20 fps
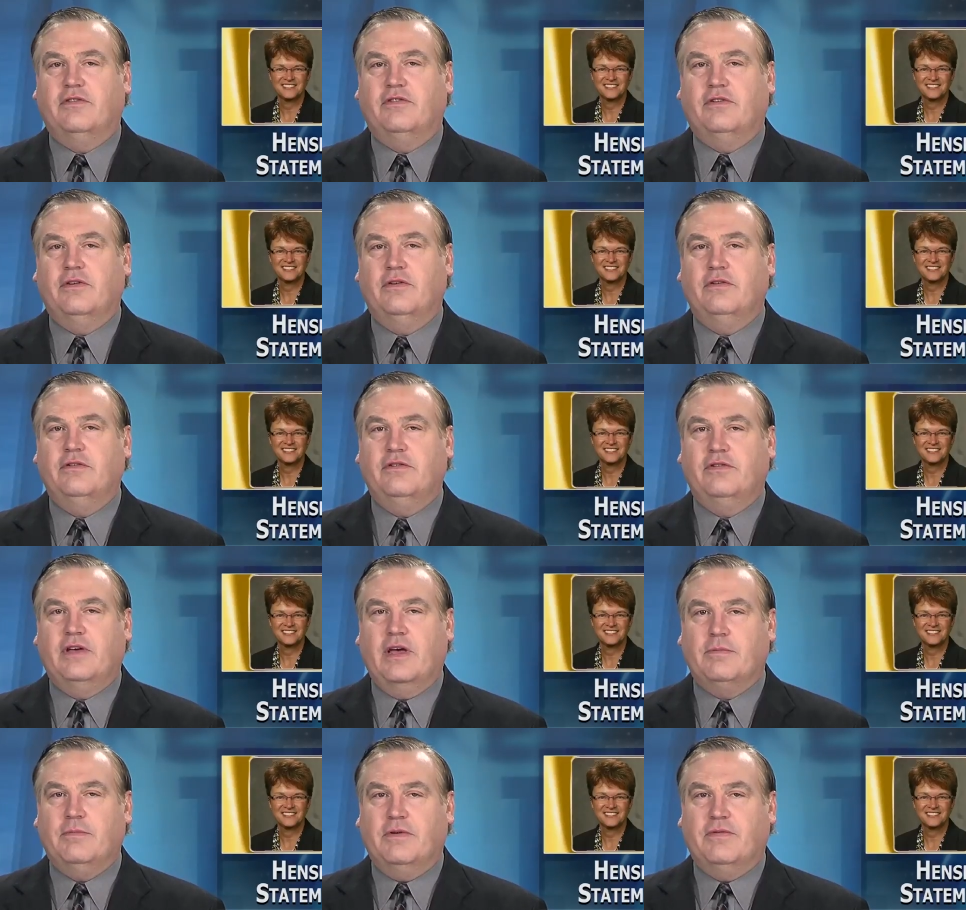
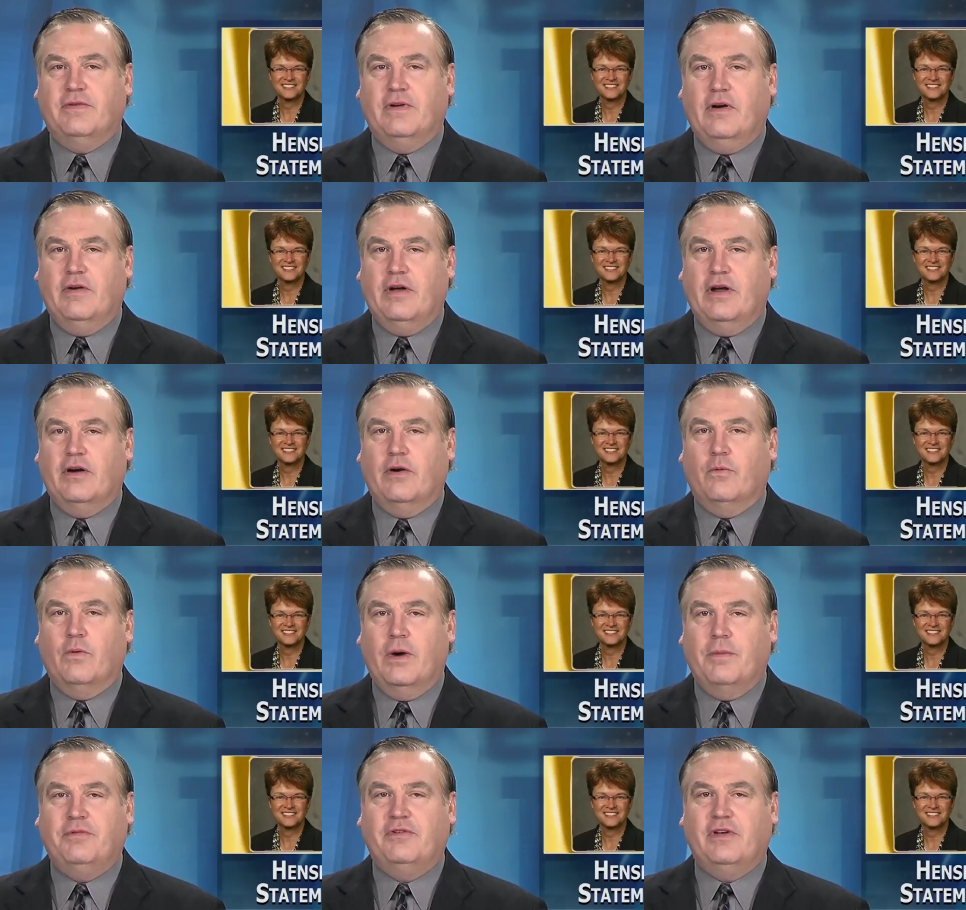Speaker 1: students can be found on
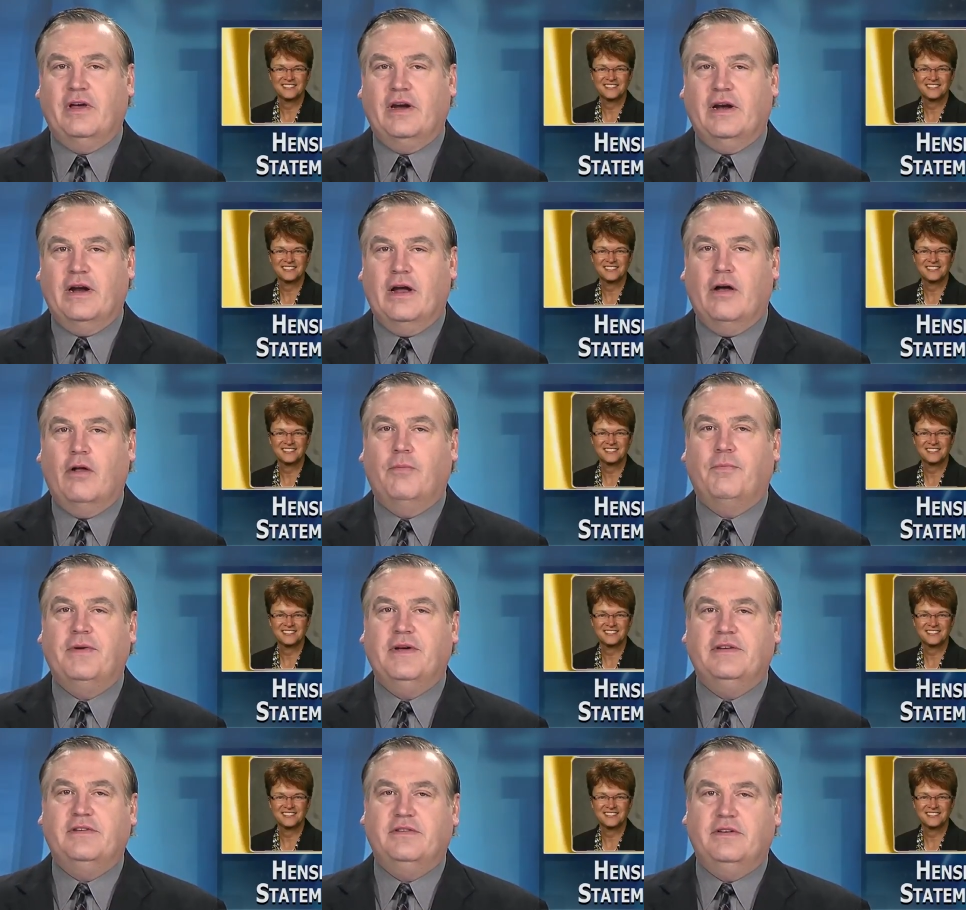our website at
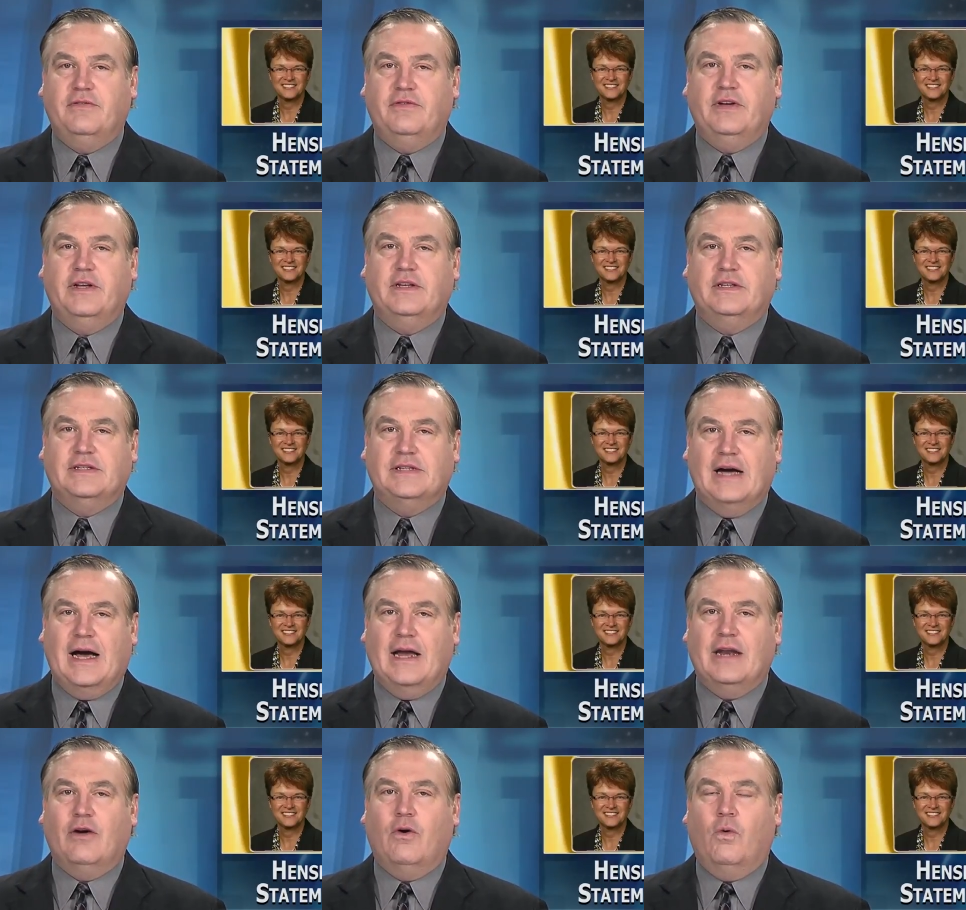
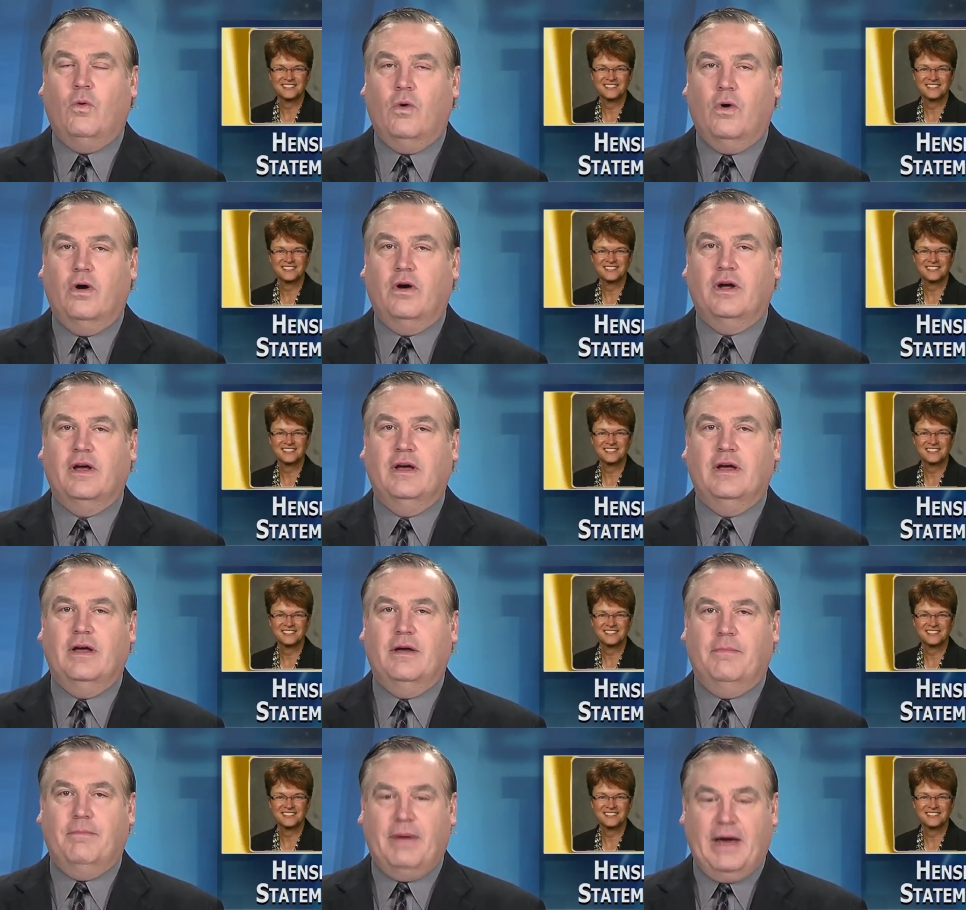lptv.org
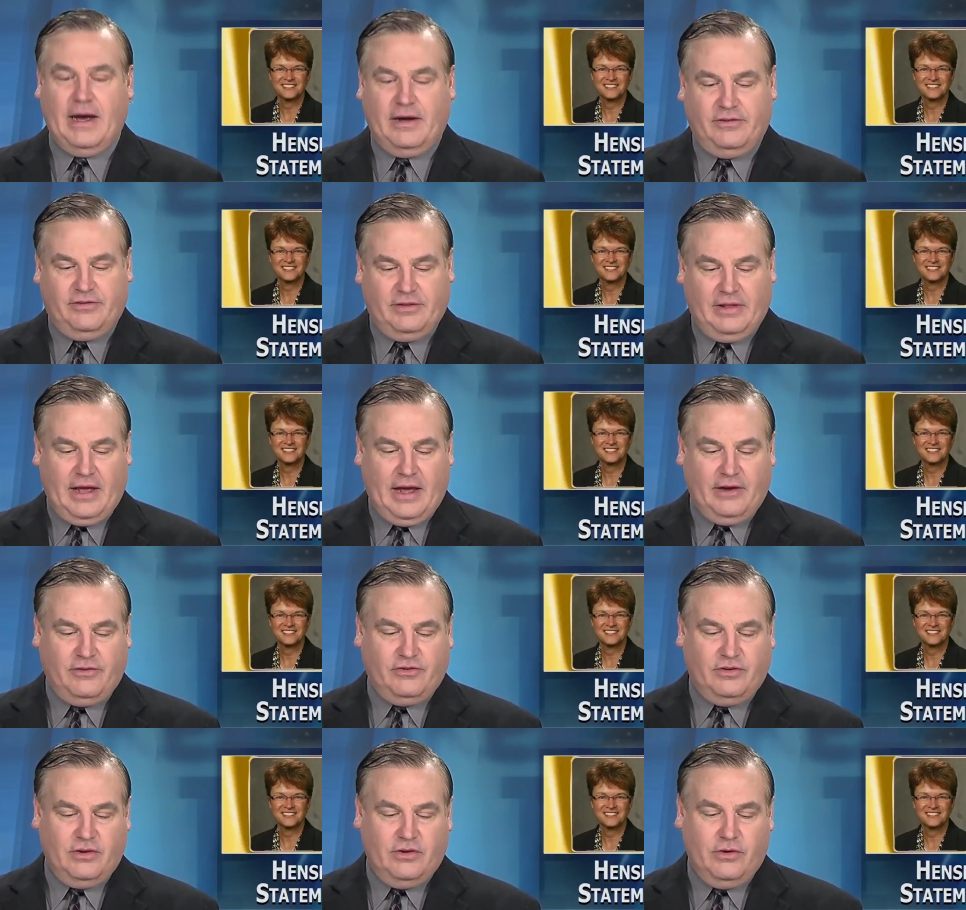
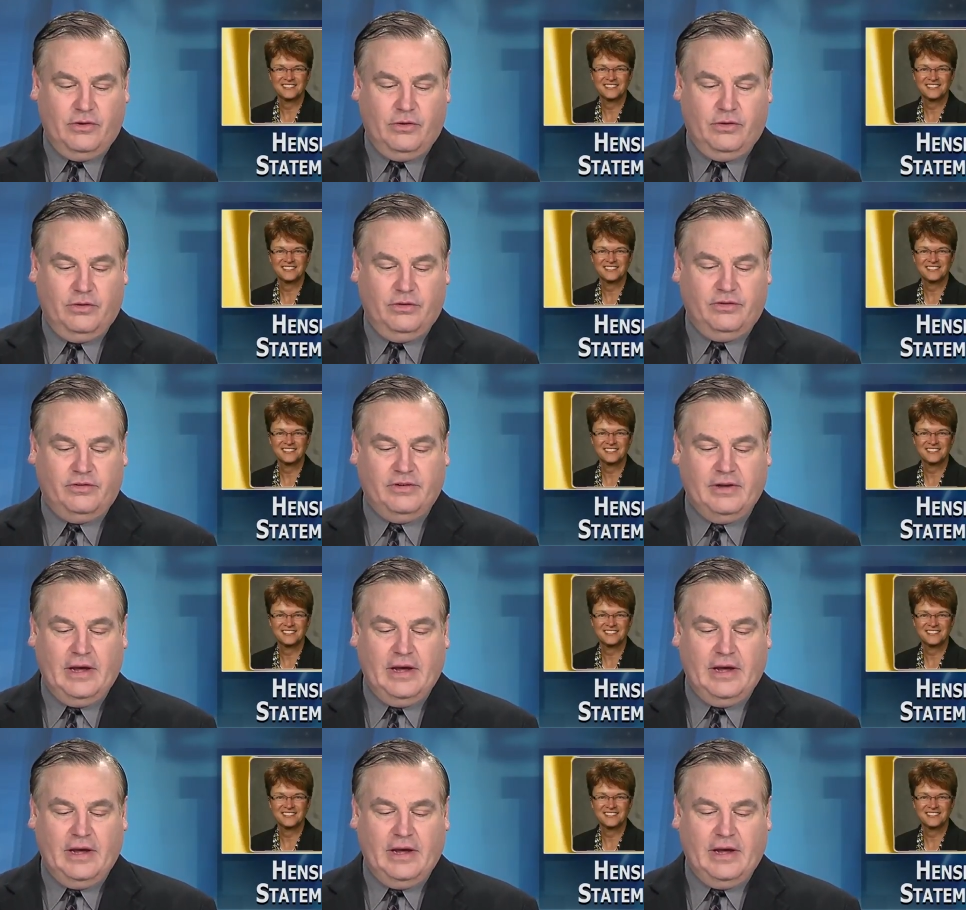backslash news.